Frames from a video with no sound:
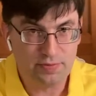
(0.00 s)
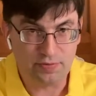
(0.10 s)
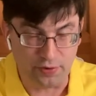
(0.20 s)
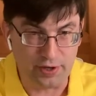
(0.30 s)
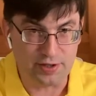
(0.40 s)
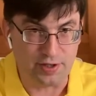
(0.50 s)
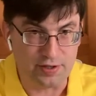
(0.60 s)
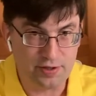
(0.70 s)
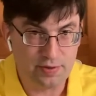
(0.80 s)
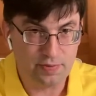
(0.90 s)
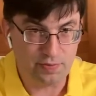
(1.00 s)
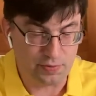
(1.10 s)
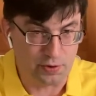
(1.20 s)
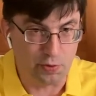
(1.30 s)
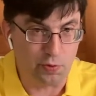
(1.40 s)
For instance,
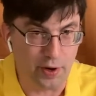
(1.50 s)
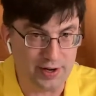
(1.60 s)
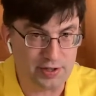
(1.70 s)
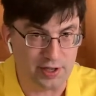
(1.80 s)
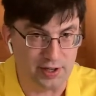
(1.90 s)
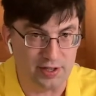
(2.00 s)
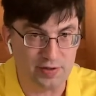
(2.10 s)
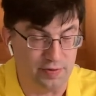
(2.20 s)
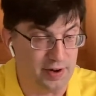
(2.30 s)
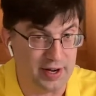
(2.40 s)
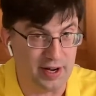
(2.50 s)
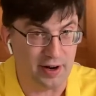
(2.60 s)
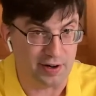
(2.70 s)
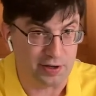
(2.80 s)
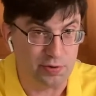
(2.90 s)
you're watching this via
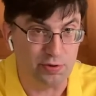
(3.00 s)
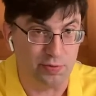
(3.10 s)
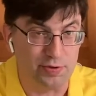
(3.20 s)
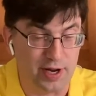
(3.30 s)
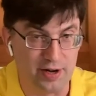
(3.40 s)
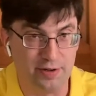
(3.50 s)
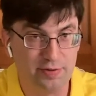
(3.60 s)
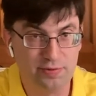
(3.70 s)
our YouTube channel.